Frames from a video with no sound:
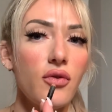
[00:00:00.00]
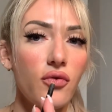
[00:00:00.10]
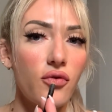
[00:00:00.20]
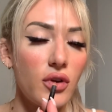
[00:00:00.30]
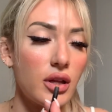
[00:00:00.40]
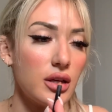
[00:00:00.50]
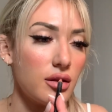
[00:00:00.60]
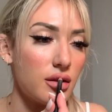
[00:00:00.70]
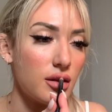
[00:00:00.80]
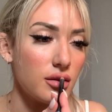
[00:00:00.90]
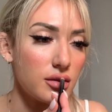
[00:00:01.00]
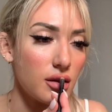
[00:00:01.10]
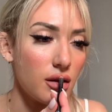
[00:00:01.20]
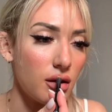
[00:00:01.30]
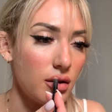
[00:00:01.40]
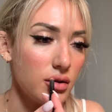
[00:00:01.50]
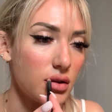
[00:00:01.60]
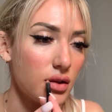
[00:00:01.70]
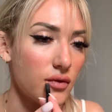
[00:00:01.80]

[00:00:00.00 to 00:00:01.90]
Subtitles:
filling this in to the